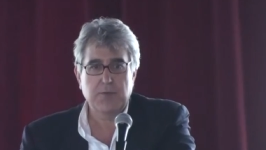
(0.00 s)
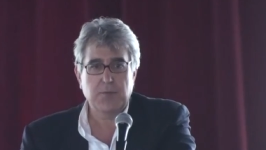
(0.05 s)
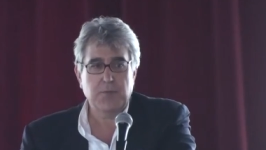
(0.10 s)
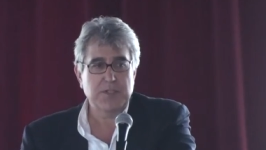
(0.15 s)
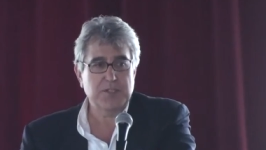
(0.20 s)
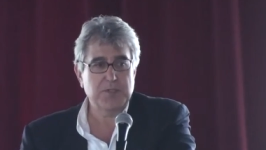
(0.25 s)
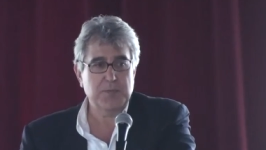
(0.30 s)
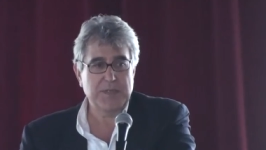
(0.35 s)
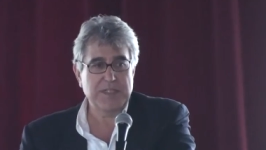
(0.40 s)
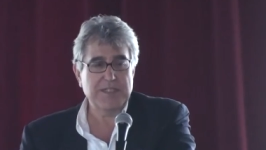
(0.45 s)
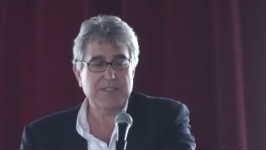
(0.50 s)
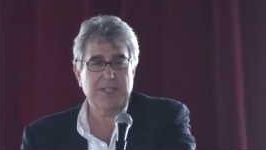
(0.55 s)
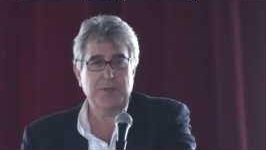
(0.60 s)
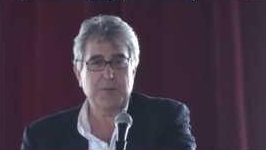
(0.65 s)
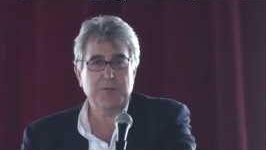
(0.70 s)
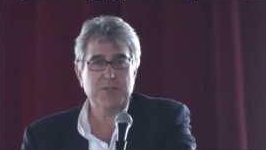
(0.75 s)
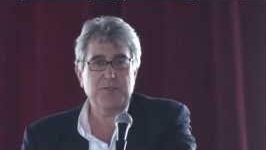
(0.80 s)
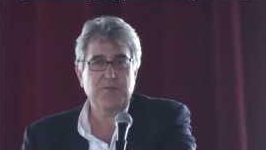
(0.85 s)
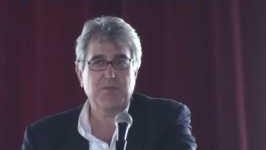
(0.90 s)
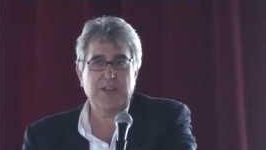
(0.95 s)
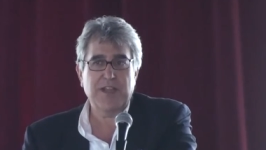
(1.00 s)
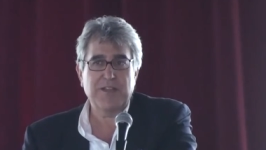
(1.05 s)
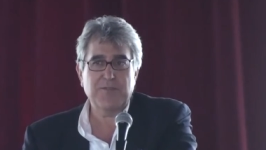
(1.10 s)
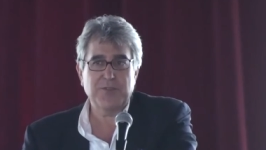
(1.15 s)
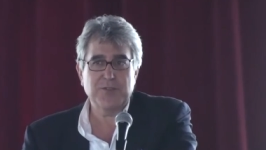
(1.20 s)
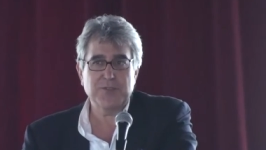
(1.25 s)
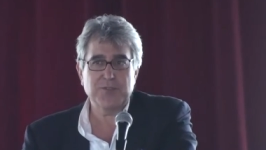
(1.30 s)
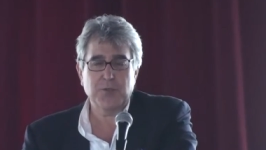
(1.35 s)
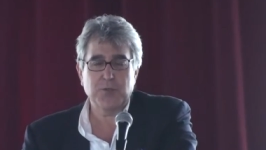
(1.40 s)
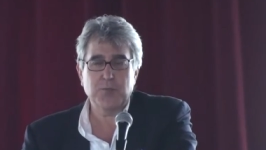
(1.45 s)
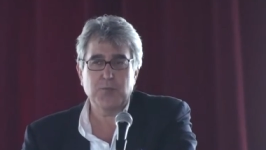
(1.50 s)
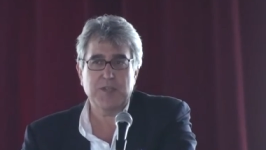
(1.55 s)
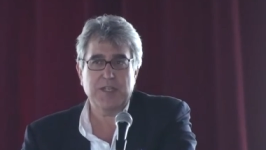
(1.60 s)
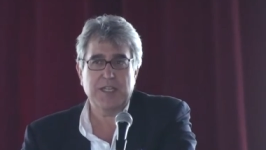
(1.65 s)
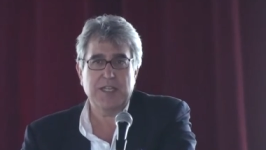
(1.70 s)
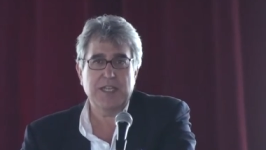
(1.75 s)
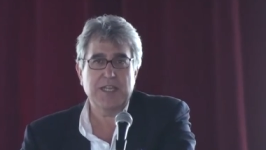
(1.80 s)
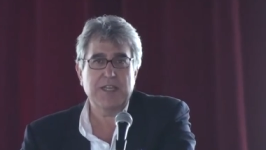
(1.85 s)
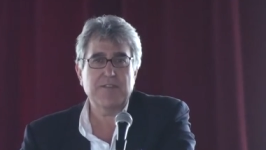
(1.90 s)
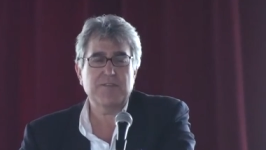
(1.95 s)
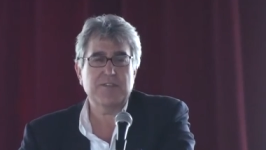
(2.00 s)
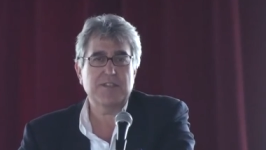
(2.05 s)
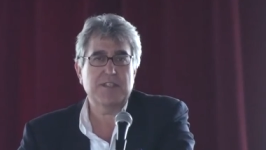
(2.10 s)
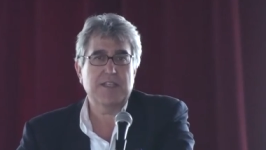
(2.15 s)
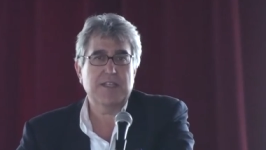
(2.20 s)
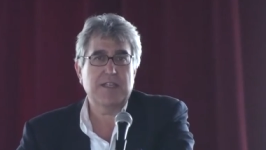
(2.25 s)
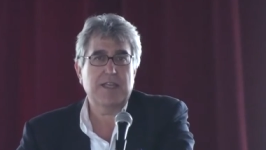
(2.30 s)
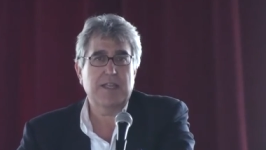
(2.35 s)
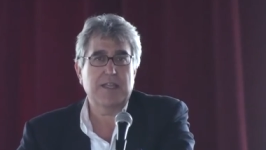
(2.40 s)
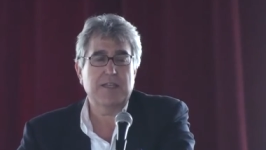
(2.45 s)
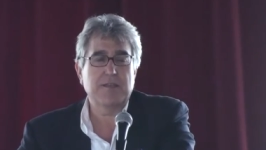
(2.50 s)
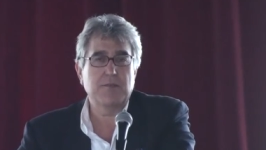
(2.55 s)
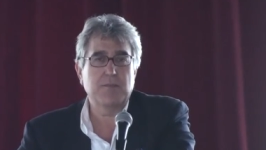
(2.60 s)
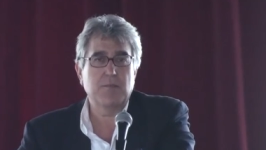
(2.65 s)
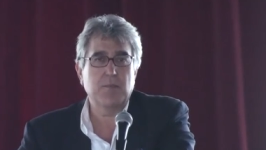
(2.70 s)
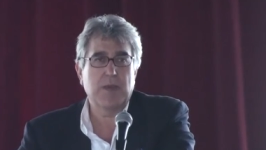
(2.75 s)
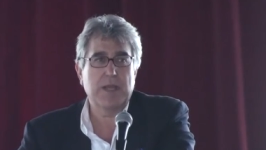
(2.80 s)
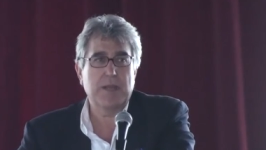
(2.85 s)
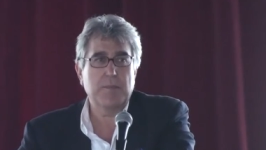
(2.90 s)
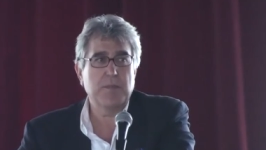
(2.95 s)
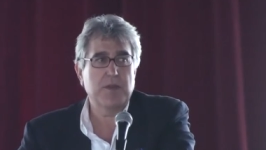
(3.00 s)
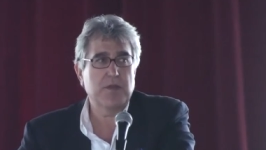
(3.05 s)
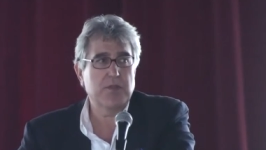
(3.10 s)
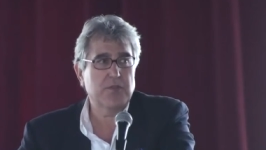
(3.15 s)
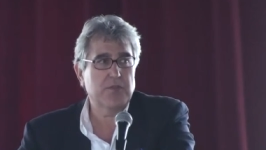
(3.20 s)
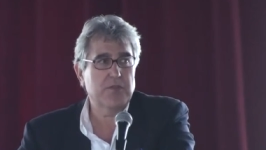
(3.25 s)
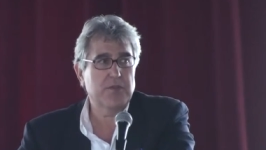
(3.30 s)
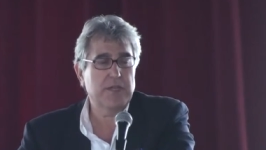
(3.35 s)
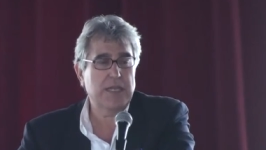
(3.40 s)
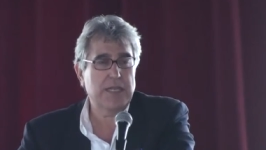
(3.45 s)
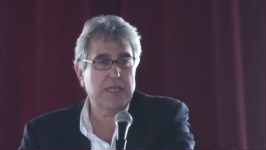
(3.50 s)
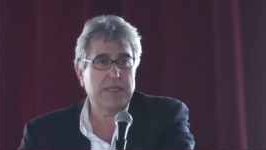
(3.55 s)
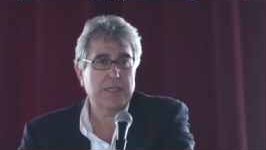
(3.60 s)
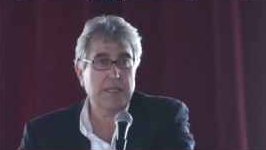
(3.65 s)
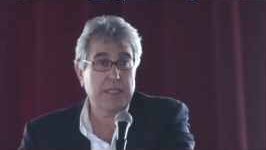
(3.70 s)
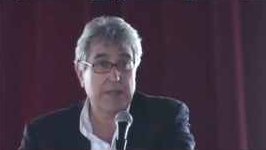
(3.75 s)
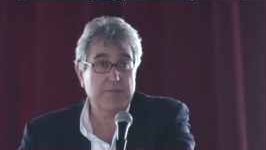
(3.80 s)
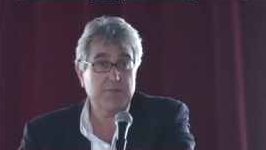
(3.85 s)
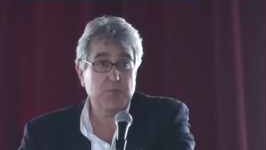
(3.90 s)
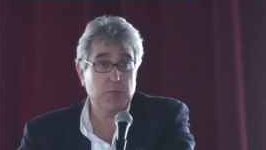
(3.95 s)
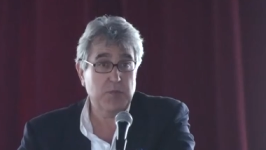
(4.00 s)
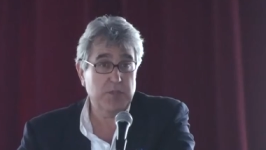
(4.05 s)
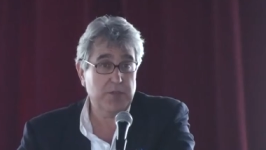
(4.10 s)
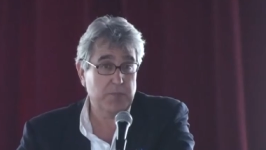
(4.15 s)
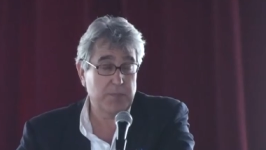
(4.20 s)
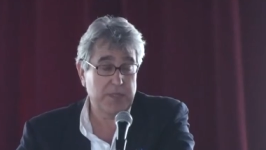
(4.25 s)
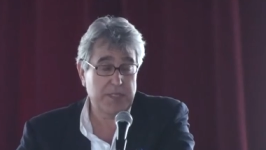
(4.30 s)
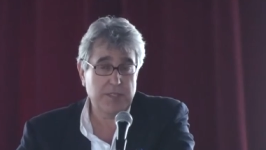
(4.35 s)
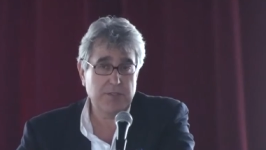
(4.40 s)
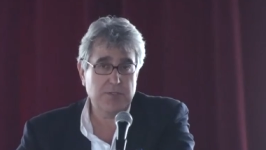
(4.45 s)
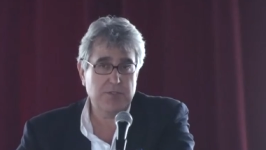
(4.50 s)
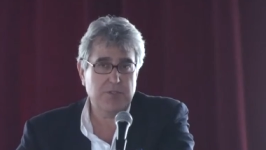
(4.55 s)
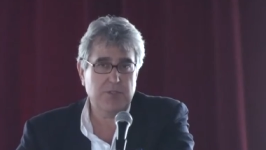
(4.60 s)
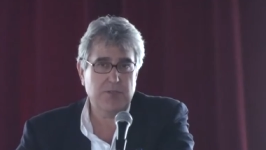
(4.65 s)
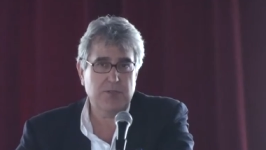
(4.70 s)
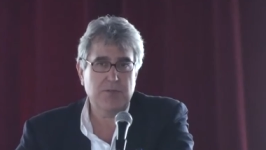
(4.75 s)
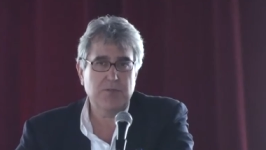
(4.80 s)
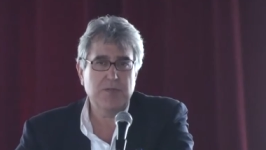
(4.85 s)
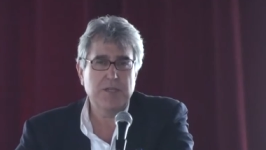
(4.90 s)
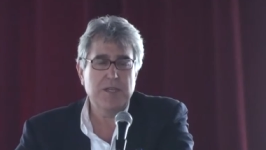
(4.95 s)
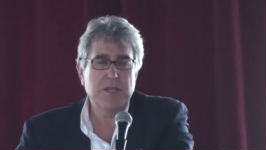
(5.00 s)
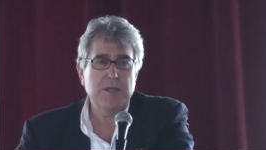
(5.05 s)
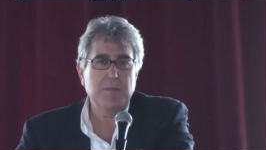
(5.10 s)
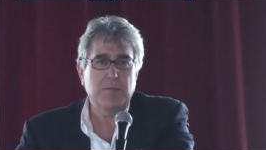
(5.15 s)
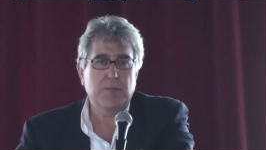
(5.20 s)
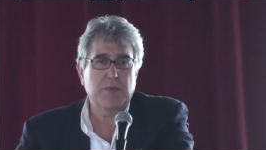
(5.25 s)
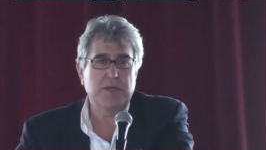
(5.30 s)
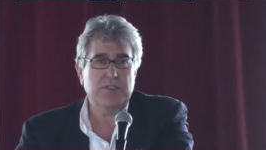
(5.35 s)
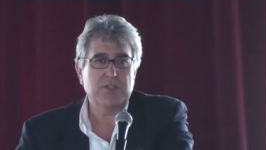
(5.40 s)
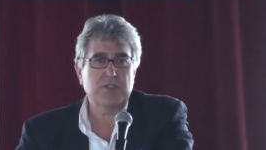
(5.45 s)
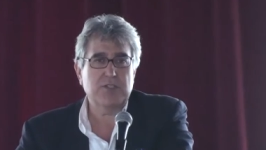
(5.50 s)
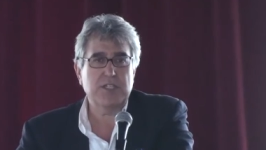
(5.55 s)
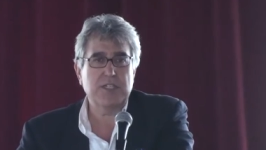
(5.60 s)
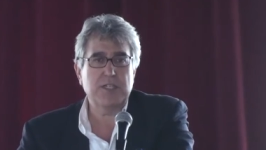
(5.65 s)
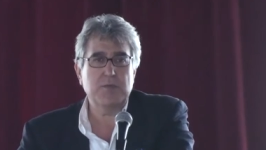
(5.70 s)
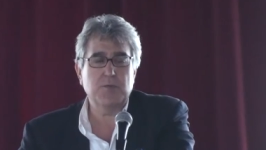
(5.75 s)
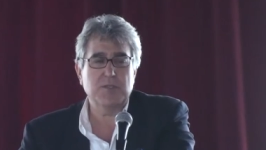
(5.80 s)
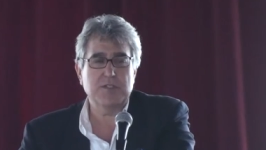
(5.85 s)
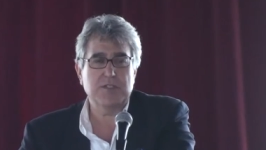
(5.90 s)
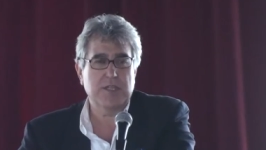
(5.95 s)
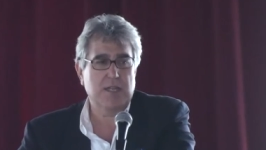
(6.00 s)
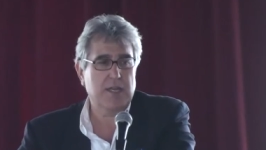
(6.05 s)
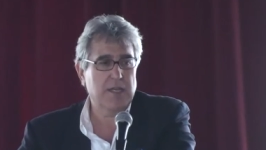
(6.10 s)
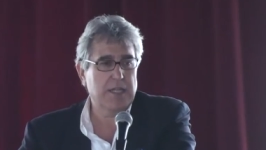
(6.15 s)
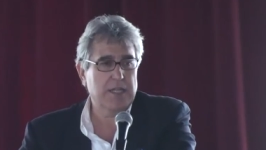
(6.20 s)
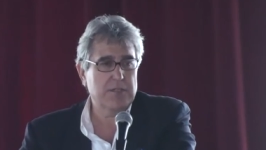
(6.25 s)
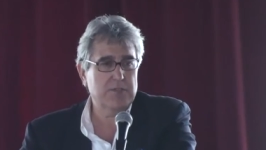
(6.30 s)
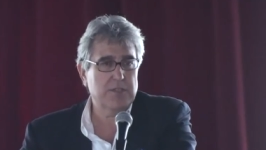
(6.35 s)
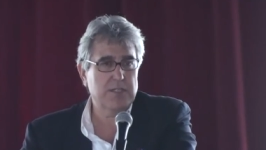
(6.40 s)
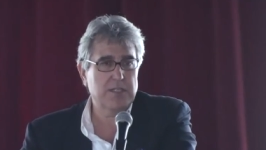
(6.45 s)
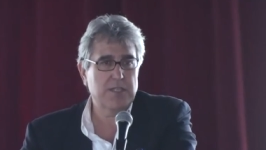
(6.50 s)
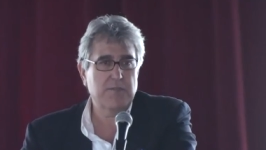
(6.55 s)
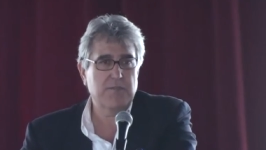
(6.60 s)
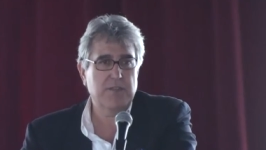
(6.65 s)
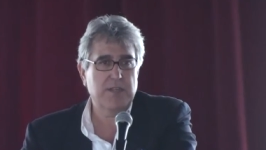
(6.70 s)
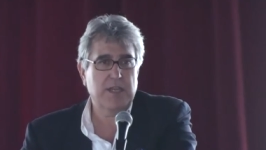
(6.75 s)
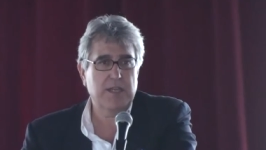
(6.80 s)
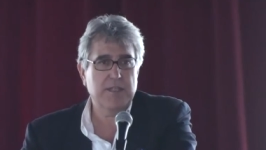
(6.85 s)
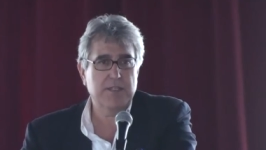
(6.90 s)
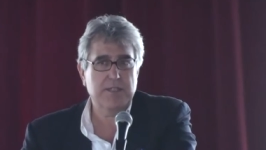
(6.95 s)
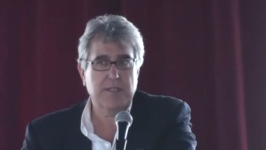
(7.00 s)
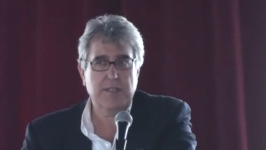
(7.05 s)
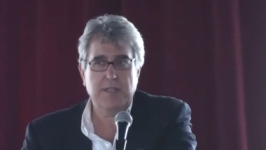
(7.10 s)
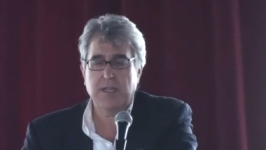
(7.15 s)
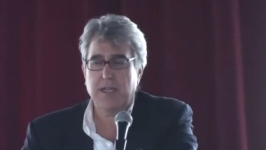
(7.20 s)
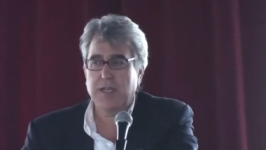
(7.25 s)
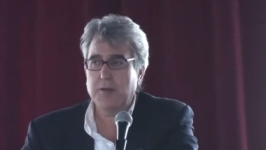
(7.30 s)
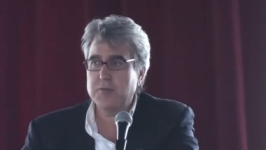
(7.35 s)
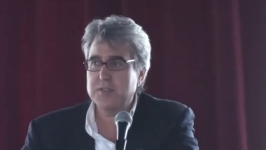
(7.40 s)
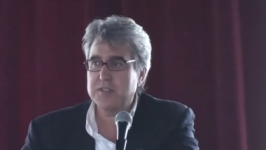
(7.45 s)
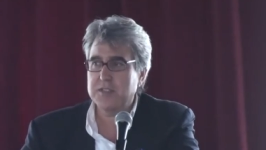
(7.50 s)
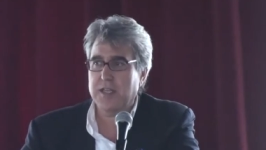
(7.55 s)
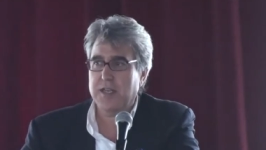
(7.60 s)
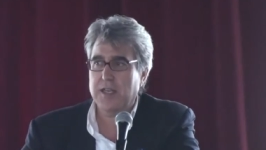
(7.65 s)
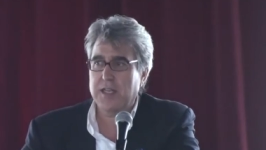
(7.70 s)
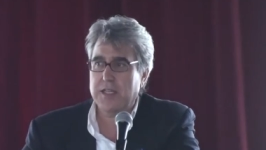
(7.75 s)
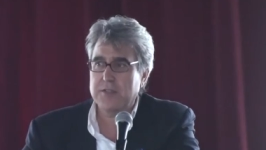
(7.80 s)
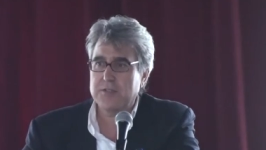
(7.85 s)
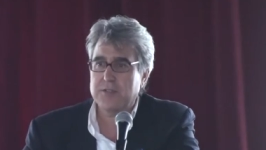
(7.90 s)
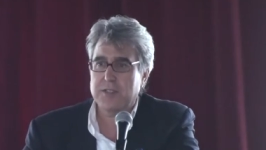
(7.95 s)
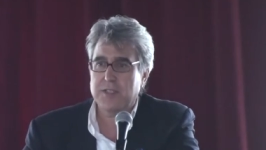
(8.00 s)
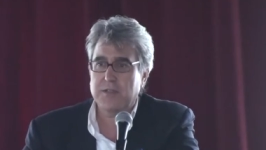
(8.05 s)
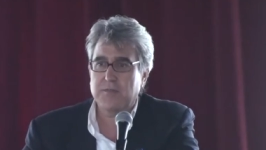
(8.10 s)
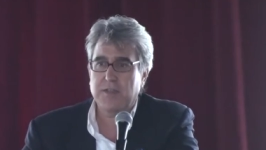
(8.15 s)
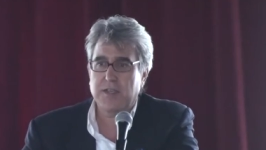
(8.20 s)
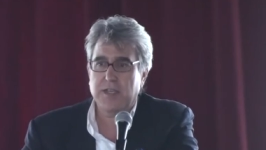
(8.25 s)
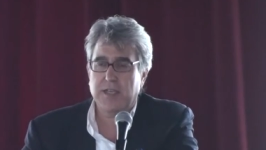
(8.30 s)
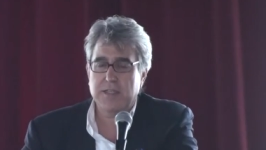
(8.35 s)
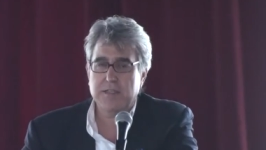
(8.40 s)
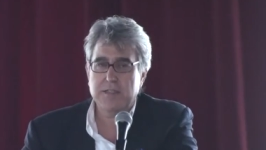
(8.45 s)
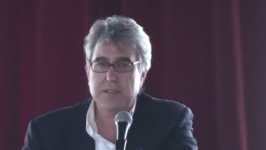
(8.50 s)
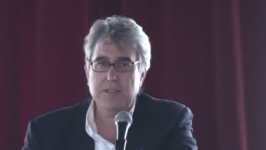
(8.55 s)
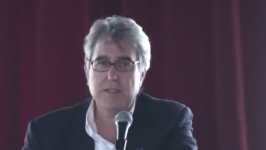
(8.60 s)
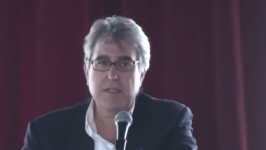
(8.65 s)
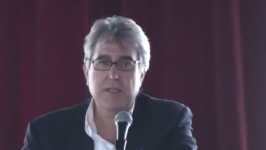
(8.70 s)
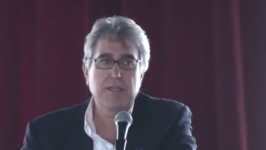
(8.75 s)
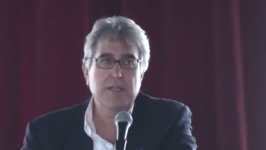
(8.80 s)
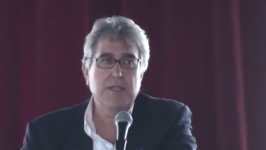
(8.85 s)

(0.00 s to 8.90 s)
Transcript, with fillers: which means I was five years old when I left, and my mother eh, left with me. So but she was not allowed to leave the island, and I was not allowed to leave the island.